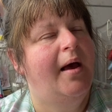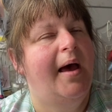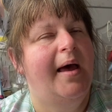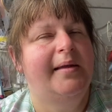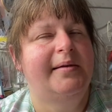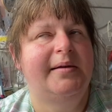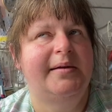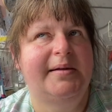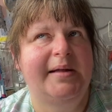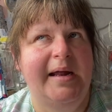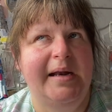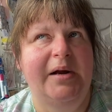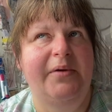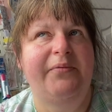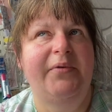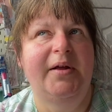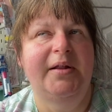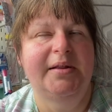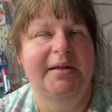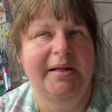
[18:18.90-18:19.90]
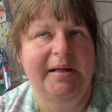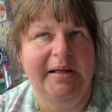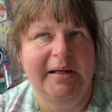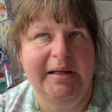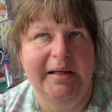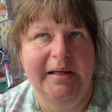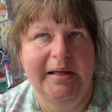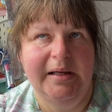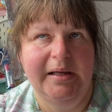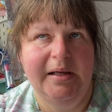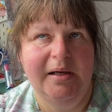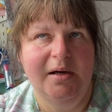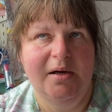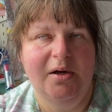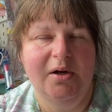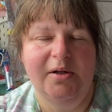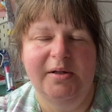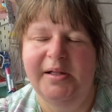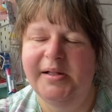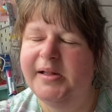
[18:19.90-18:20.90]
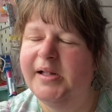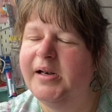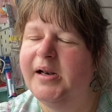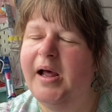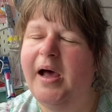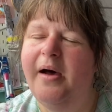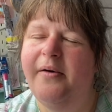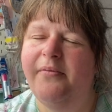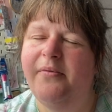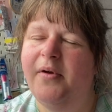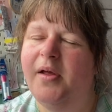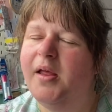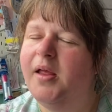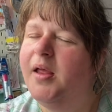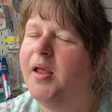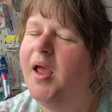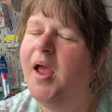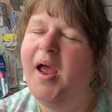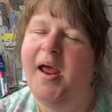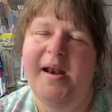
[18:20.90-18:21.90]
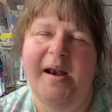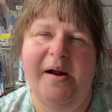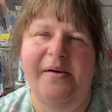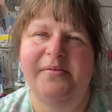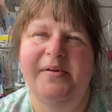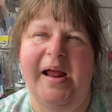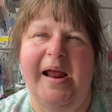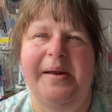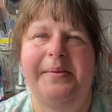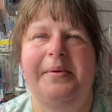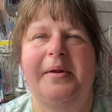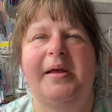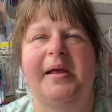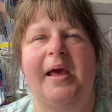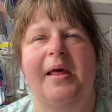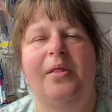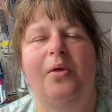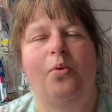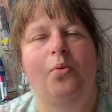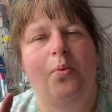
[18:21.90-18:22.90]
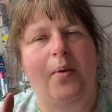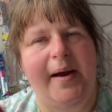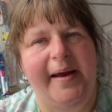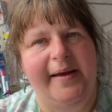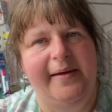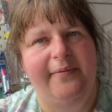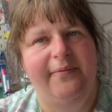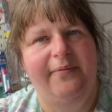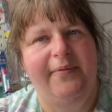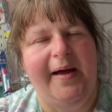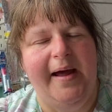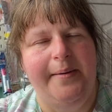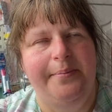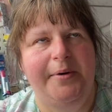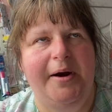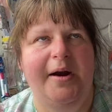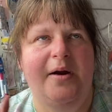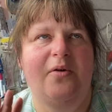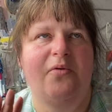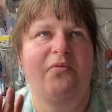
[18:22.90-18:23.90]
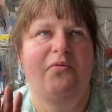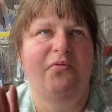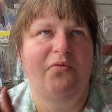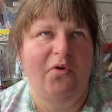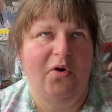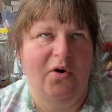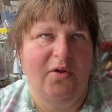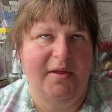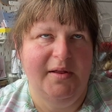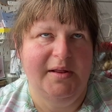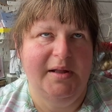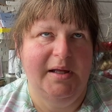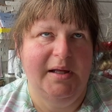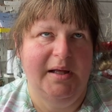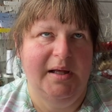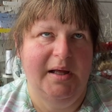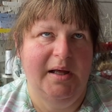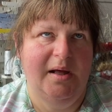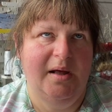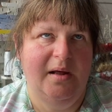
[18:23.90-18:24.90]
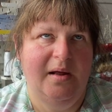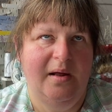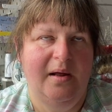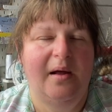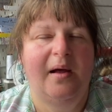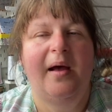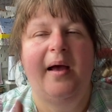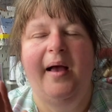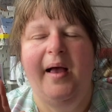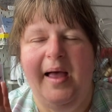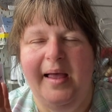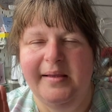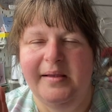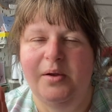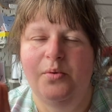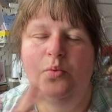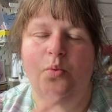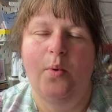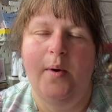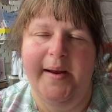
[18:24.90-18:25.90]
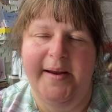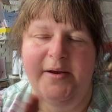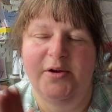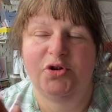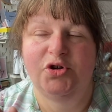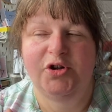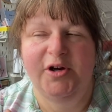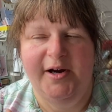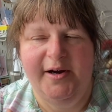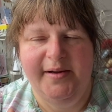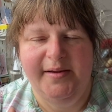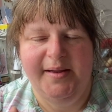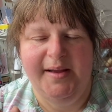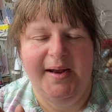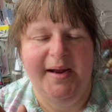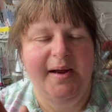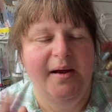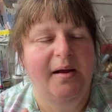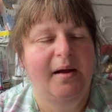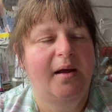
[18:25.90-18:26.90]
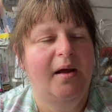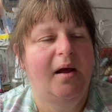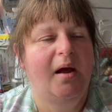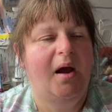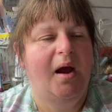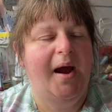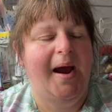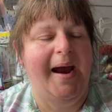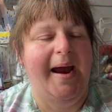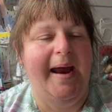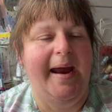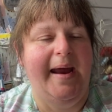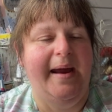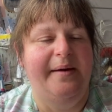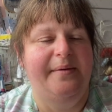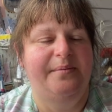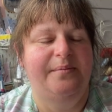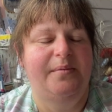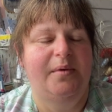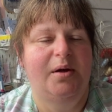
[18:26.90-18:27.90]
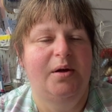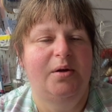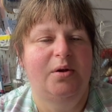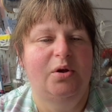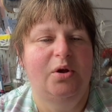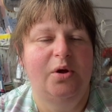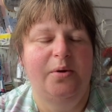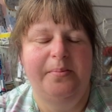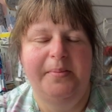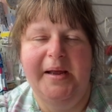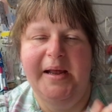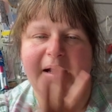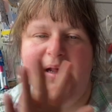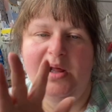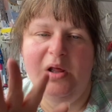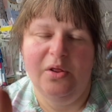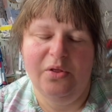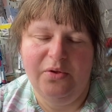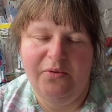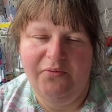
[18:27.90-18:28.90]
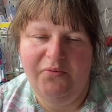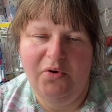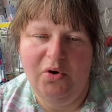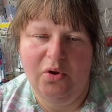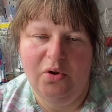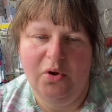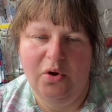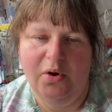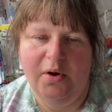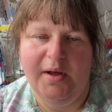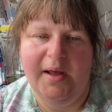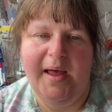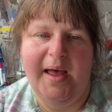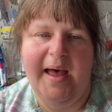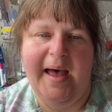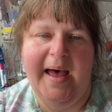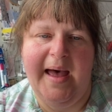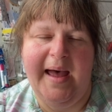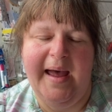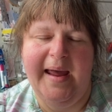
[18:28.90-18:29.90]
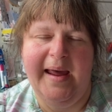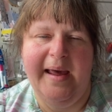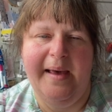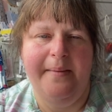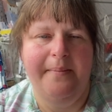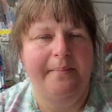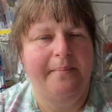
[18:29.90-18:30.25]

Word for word: instead of a tee, because I didn't have enough time to get the white fabric for the tee, as a white jersey, um, to make the full look. I